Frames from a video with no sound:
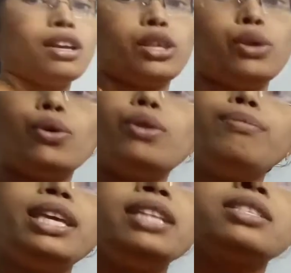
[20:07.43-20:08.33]
U
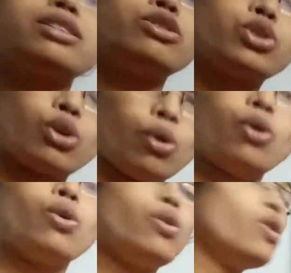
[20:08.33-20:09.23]
means
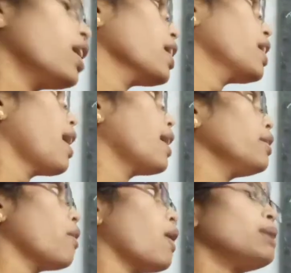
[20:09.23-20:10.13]
true,
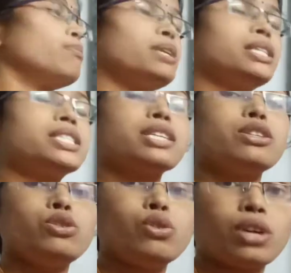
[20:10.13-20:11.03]
carrion means
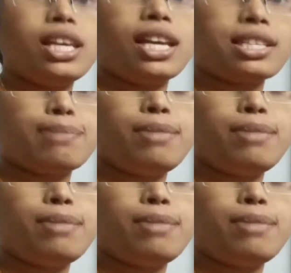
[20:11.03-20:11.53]
nucleus.